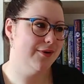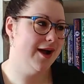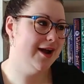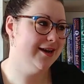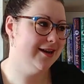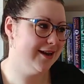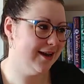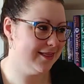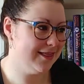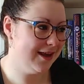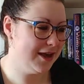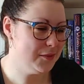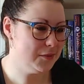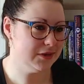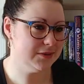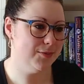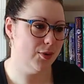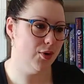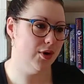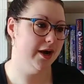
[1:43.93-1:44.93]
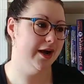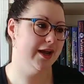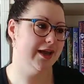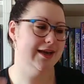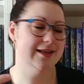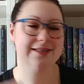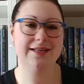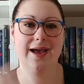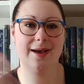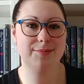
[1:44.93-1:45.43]
Why did I think it was boring?
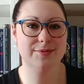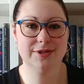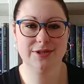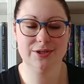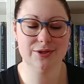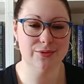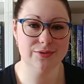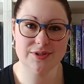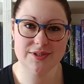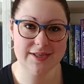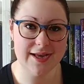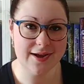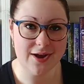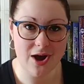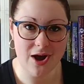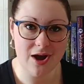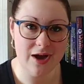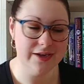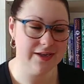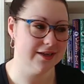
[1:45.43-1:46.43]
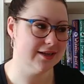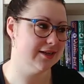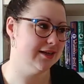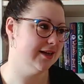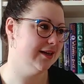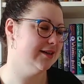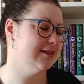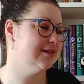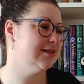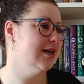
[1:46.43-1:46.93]
It's absolute
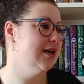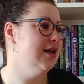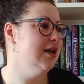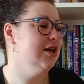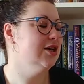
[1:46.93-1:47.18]
psychoticness.